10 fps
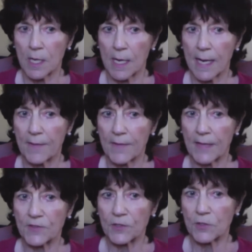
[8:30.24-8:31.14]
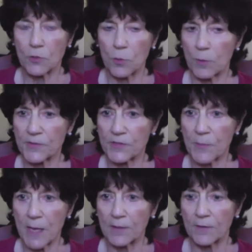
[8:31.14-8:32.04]
and that's an enormous
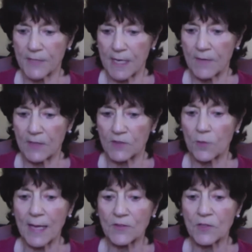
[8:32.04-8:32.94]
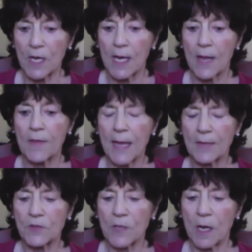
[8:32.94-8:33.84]
amount of savings. So that's
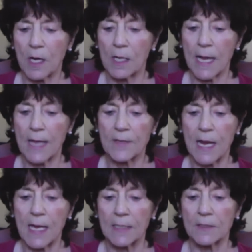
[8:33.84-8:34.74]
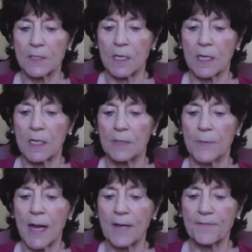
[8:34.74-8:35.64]
that's uh, and and um,
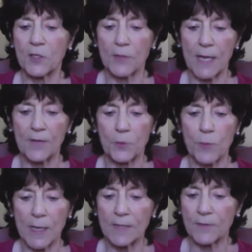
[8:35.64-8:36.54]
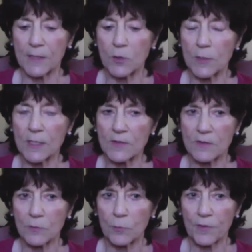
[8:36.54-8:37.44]
I figured out the rate of
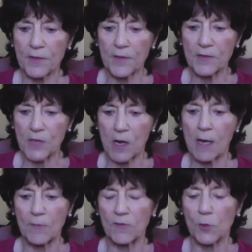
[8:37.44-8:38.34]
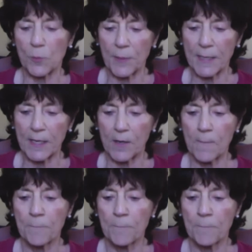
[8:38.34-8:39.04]
increase within this time. If you compare